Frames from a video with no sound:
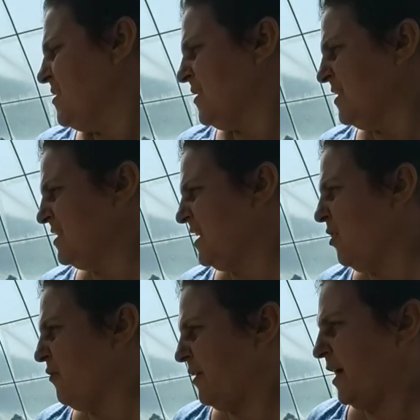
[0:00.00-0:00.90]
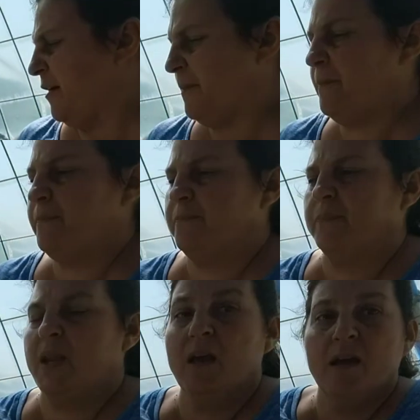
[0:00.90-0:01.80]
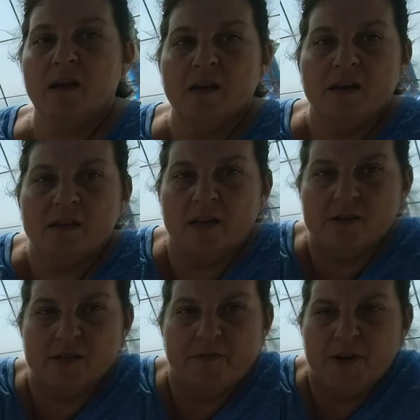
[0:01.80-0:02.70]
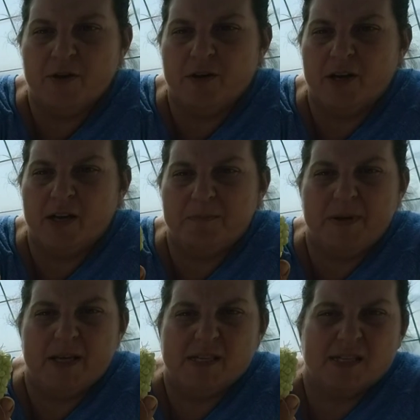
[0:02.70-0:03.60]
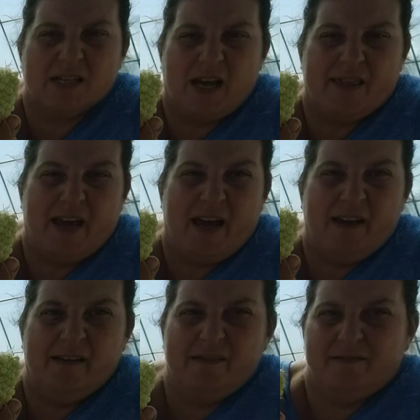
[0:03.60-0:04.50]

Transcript: You're going to stay over here. There's a few good pieces on that.